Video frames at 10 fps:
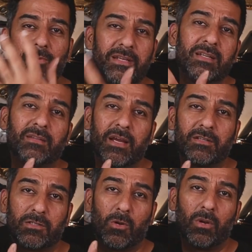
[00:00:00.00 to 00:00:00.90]
reason
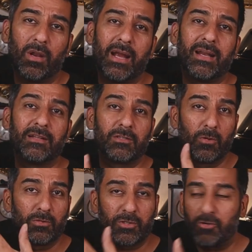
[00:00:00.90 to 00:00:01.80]
they're so light and
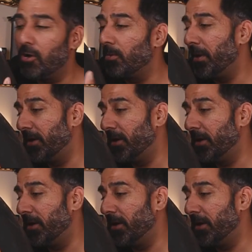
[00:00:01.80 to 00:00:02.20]
so strong,